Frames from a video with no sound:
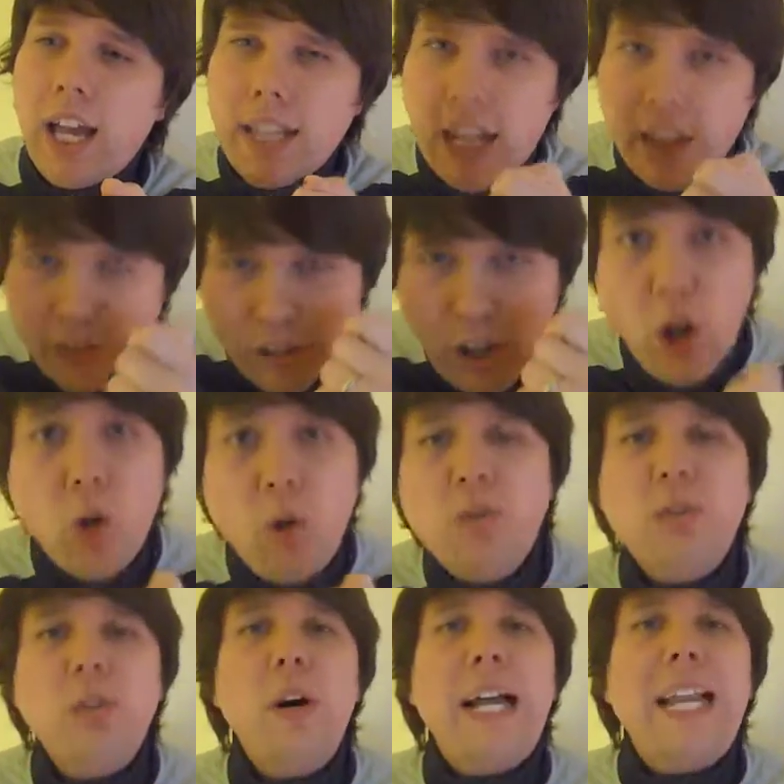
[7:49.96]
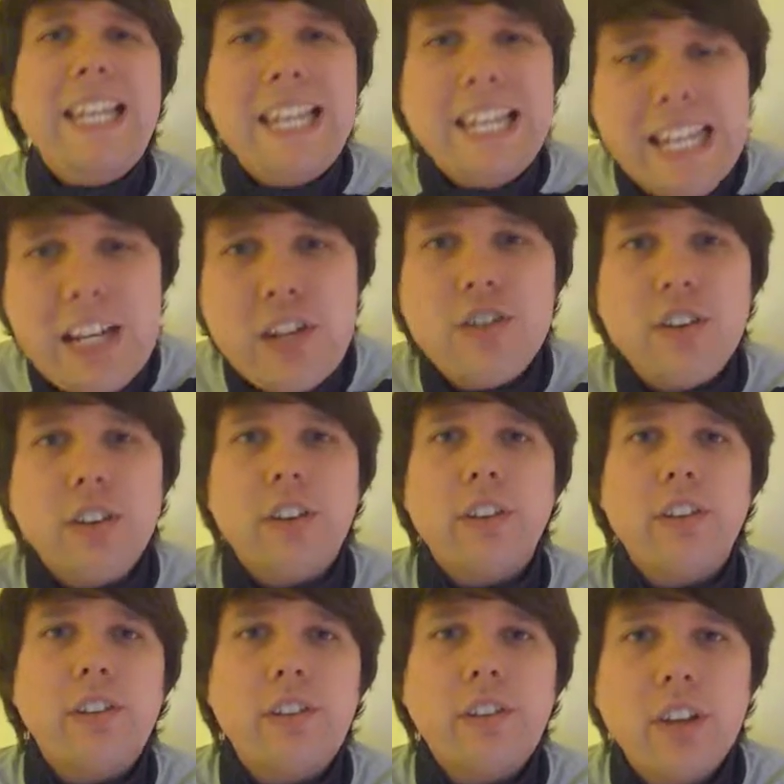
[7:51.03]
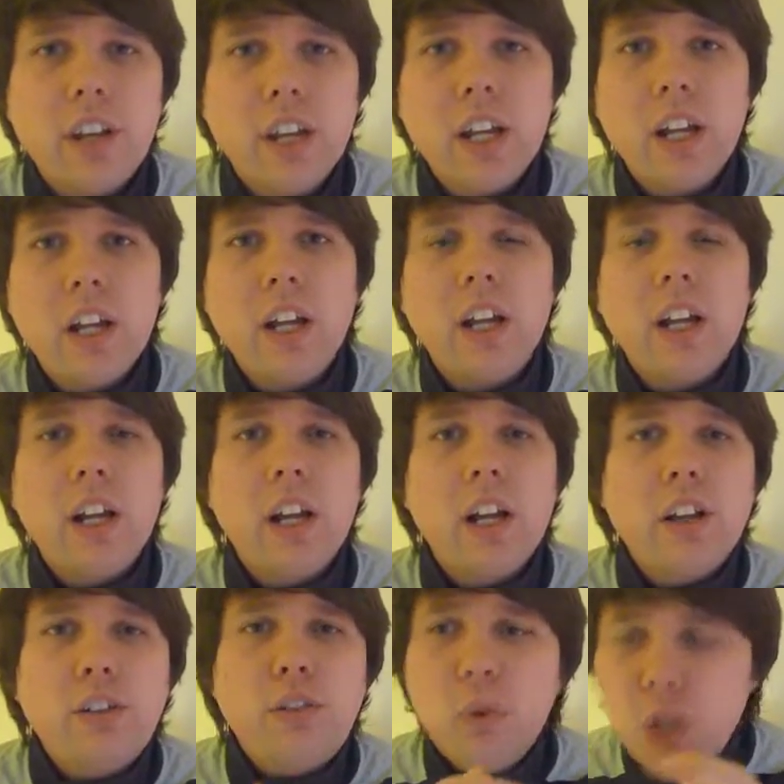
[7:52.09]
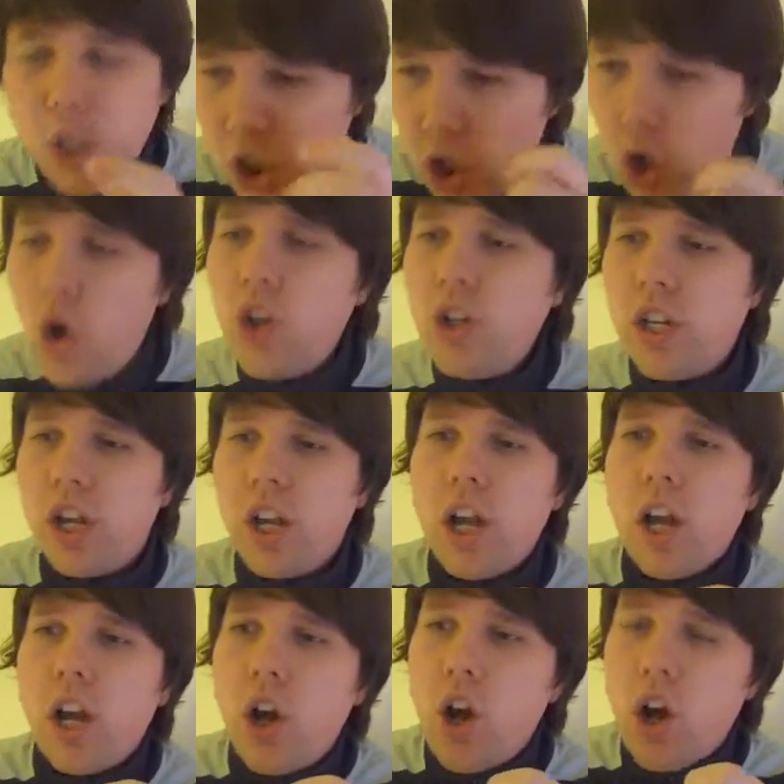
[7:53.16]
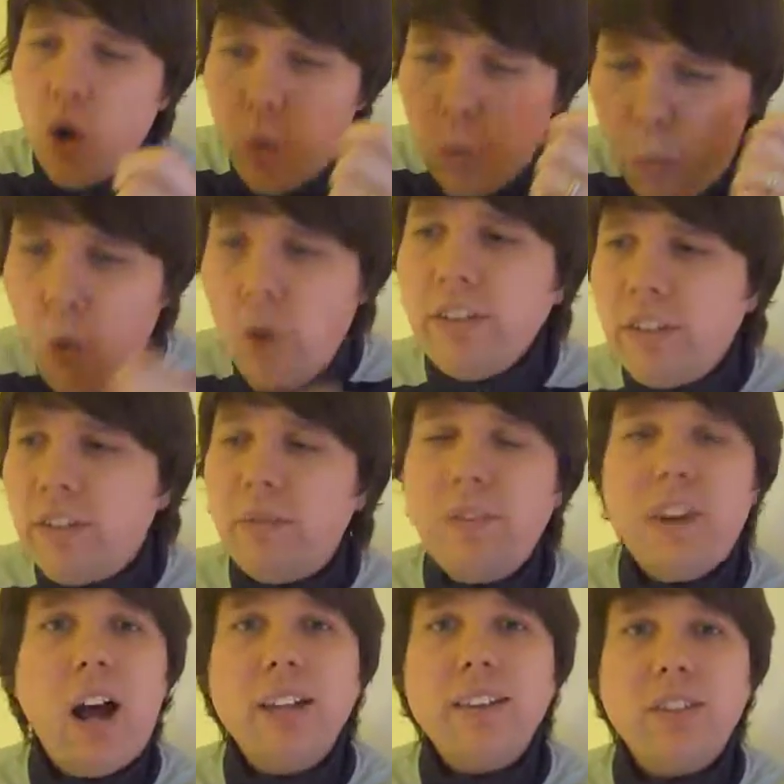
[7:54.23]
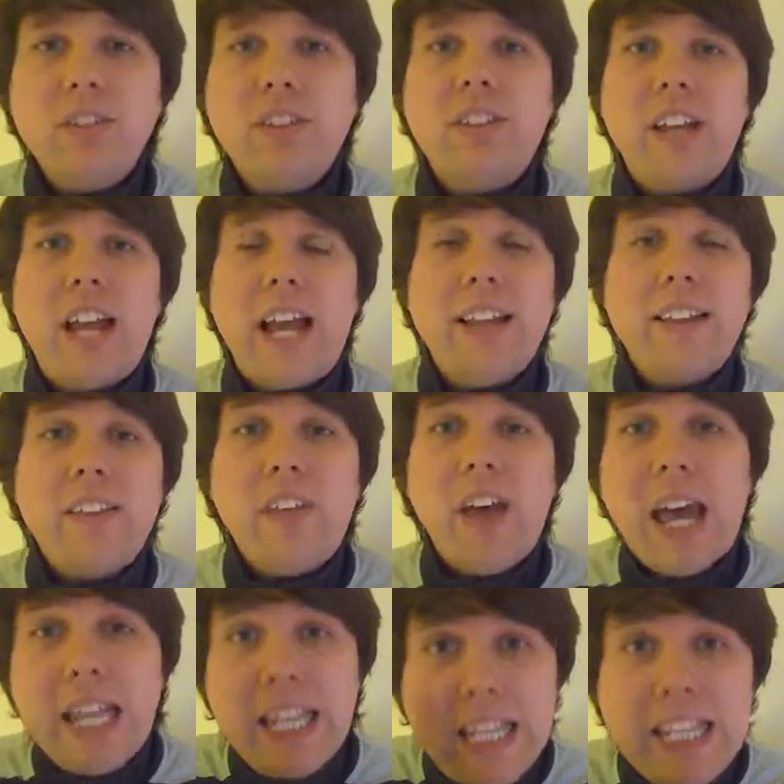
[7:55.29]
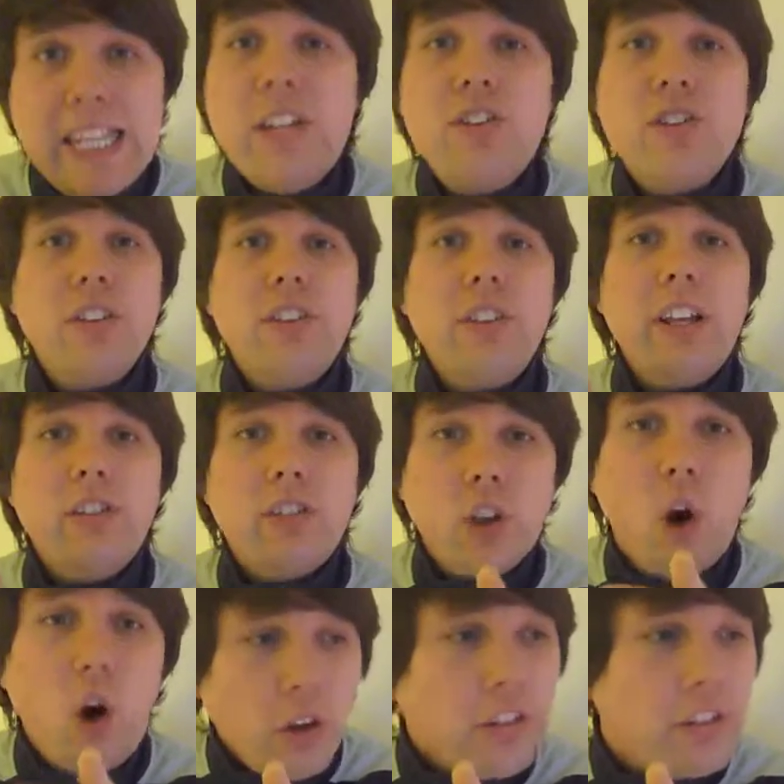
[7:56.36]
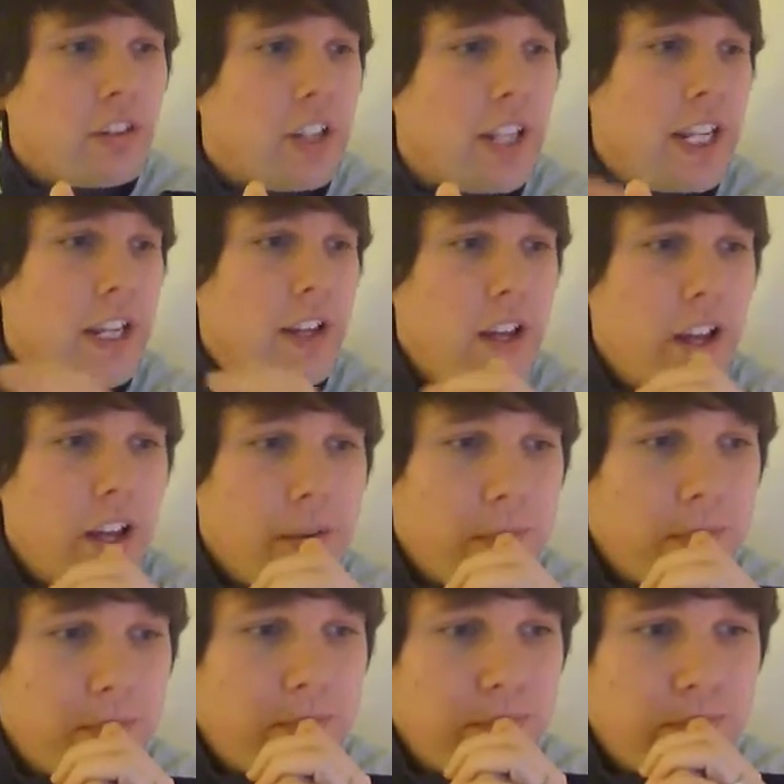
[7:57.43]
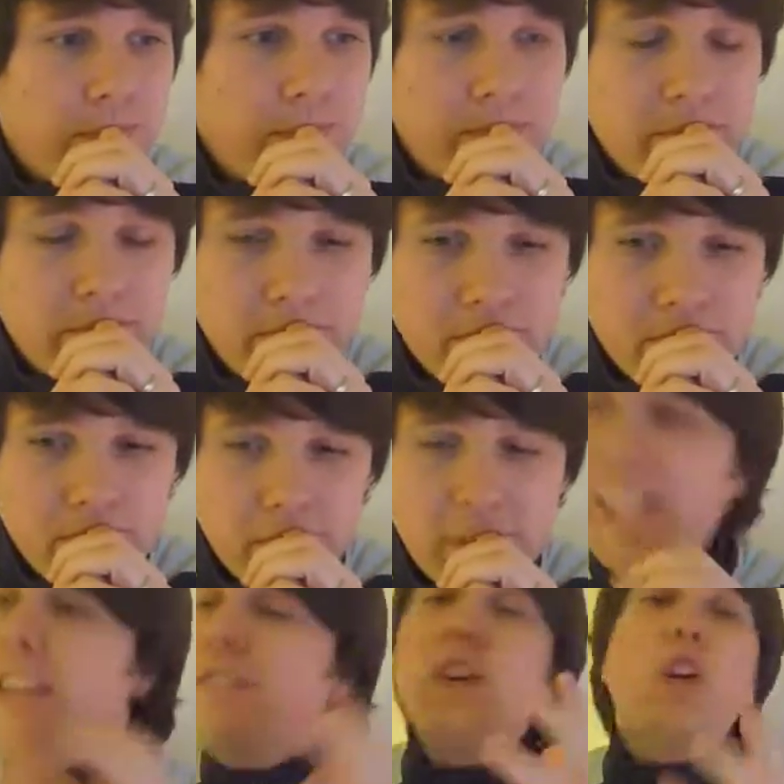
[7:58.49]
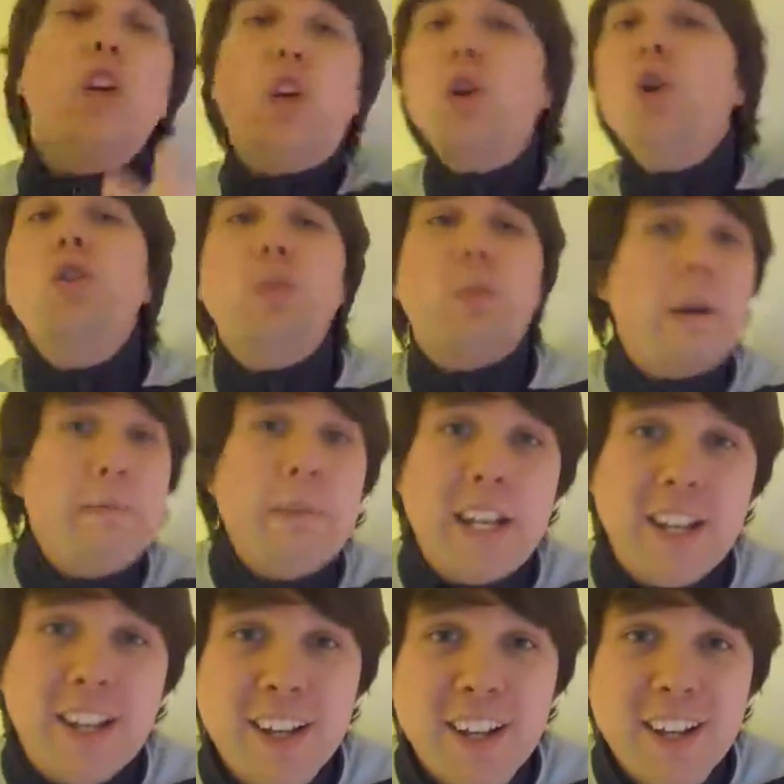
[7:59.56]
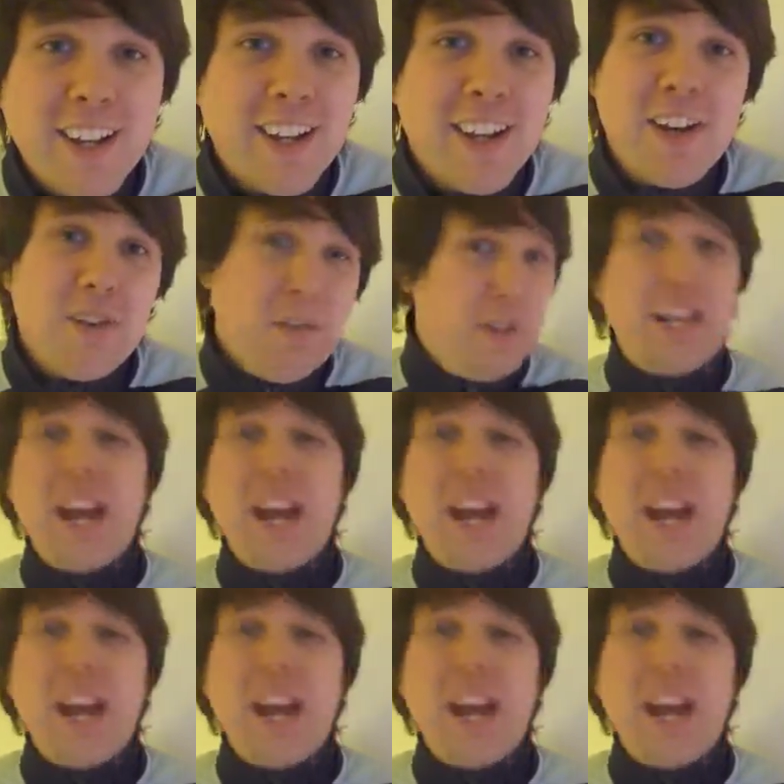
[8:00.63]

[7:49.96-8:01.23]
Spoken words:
a total allegiance to a God who wants them to understand that allegiance is costly. Even good women would